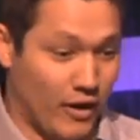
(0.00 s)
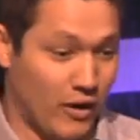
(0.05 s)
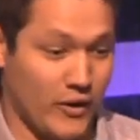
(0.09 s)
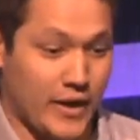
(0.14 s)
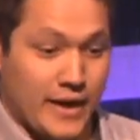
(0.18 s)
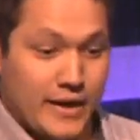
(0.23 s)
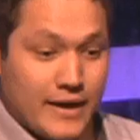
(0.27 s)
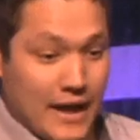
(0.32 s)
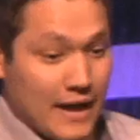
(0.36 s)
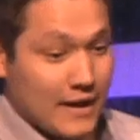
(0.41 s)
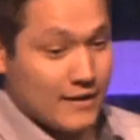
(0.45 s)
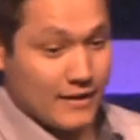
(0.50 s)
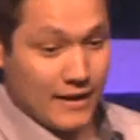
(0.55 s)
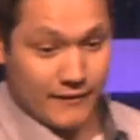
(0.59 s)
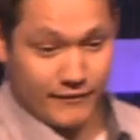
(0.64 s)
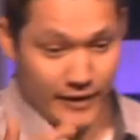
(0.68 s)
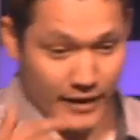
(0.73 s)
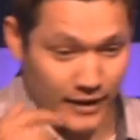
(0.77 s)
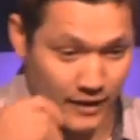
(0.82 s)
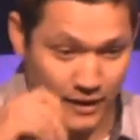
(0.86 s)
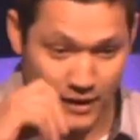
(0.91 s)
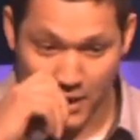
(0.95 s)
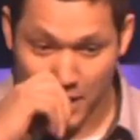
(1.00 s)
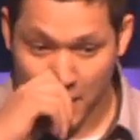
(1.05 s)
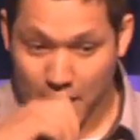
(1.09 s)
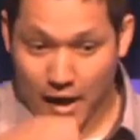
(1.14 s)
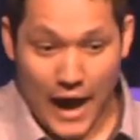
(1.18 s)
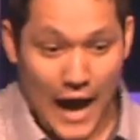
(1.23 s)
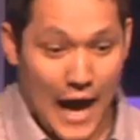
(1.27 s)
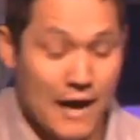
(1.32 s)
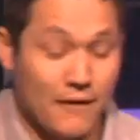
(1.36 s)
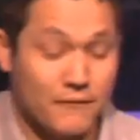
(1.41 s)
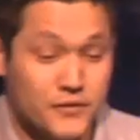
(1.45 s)
Okay, 9/11.
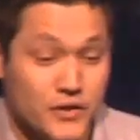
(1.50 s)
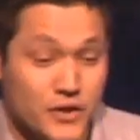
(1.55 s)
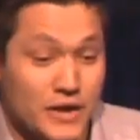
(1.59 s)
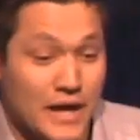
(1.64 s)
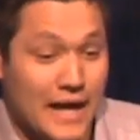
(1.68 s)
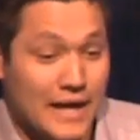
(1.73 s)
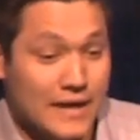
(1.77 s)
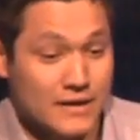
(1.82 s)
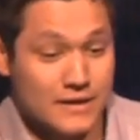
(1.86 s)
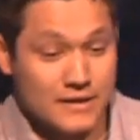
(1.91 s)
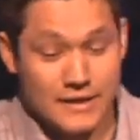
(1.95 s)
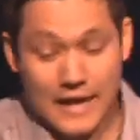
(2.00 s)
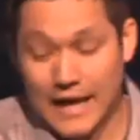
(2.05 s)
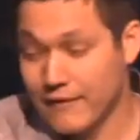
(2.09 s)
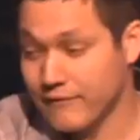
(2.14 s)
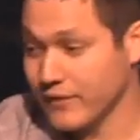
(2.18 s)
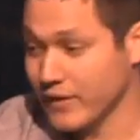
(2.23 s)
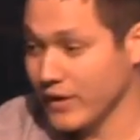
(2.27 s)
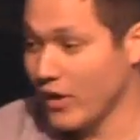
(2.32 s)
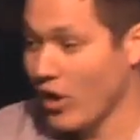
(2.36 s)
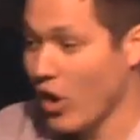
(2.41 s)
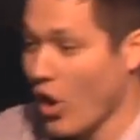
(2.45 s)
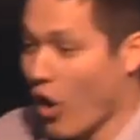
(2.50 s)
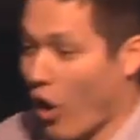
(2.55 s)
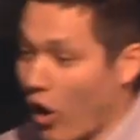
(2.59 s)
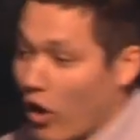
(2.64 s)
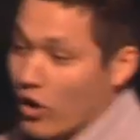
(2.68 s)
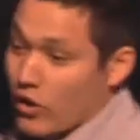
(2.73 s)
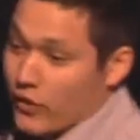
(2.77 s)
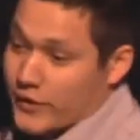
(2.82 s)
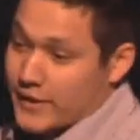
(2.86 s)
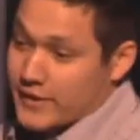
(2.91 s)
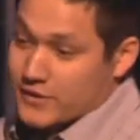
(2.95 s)
After 9 11,
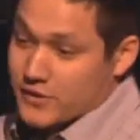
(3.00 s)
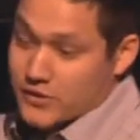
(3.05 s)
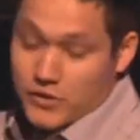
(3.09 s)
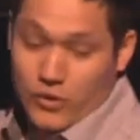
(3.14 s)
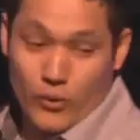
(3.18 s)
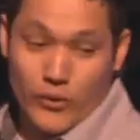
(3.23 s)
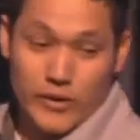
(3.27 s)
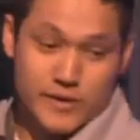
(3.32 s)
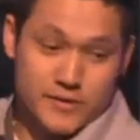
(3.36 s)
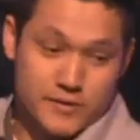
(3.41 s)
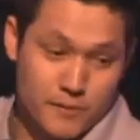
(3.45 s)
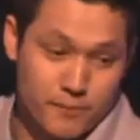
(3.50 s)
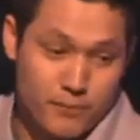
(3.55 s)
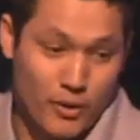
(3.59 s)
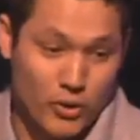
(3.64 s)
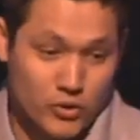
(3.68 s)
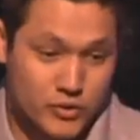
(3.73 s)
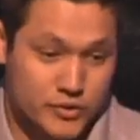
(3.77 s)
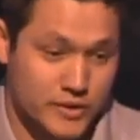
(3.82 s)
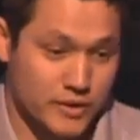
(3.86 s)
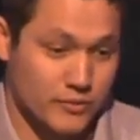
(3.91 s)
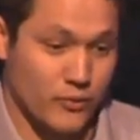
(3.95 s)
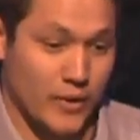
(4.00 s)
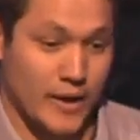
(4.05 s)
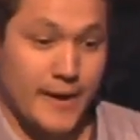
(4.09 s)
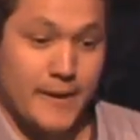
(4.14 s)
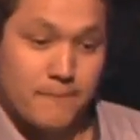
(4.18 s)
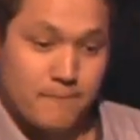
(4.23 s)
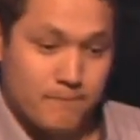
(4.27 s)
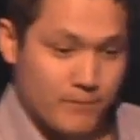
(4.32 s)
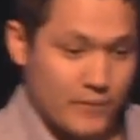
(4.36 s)
all these stories are posted, right?